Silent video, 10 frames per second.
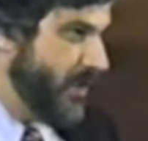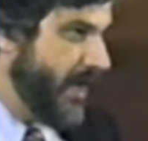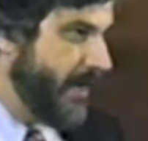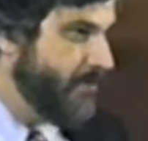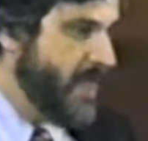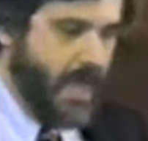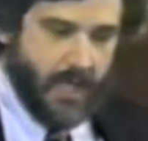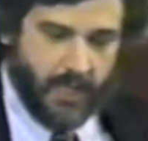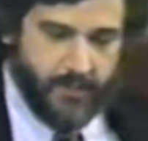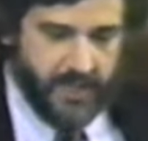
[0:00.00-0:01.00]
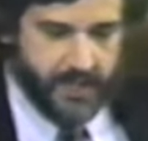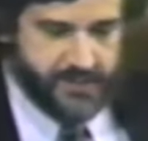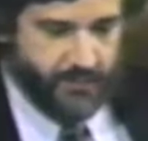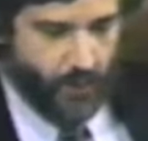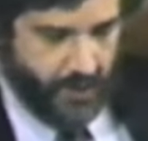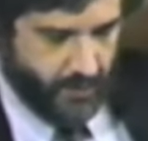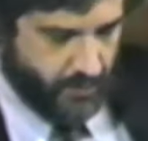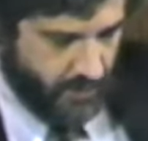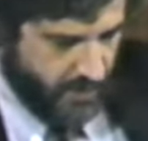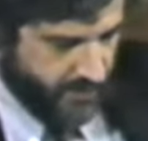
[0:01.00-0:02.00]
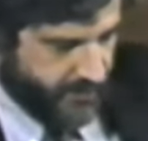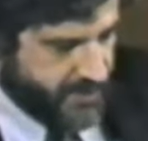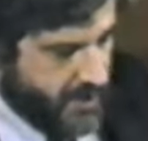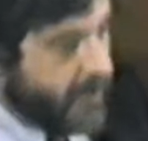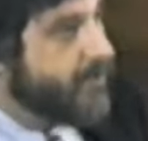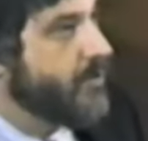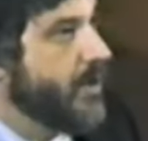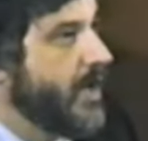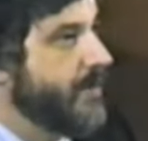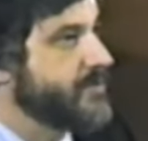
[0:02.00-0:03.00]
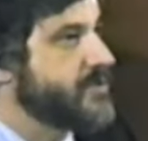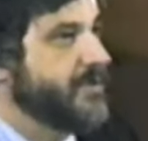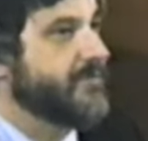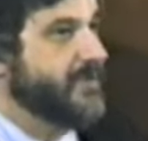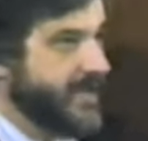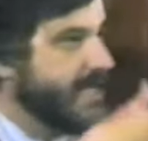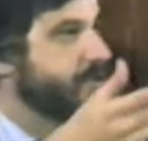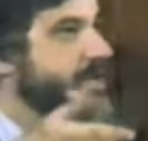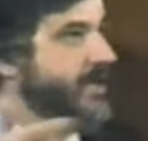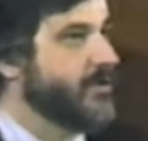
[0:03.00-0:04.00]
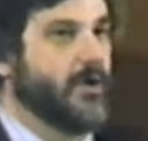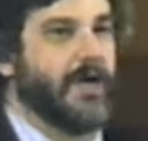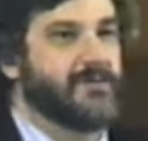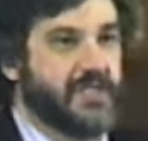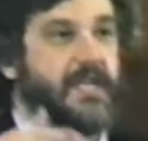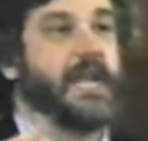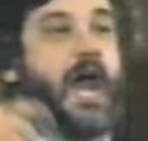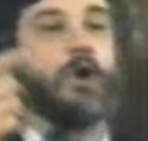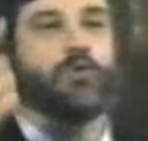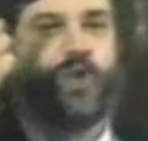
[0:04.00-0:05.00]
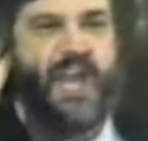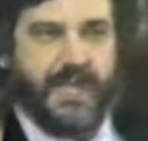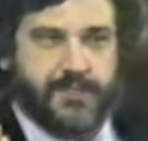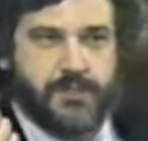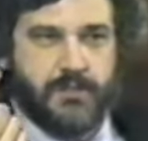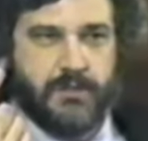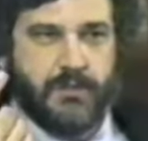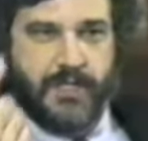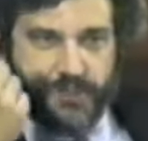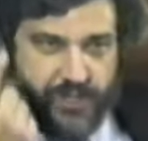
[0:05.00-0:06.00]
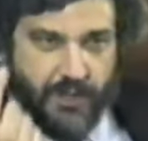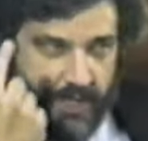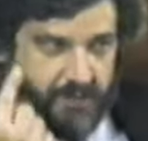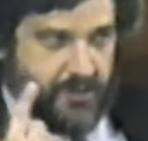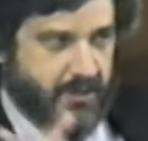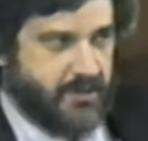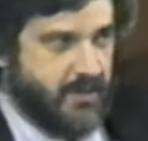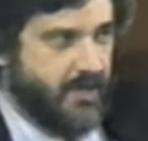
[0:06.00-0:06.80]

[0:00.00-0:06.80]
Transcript: ring. Let me list for you the 10 crimes, the, the next 10 crimes that it outranks in seriousness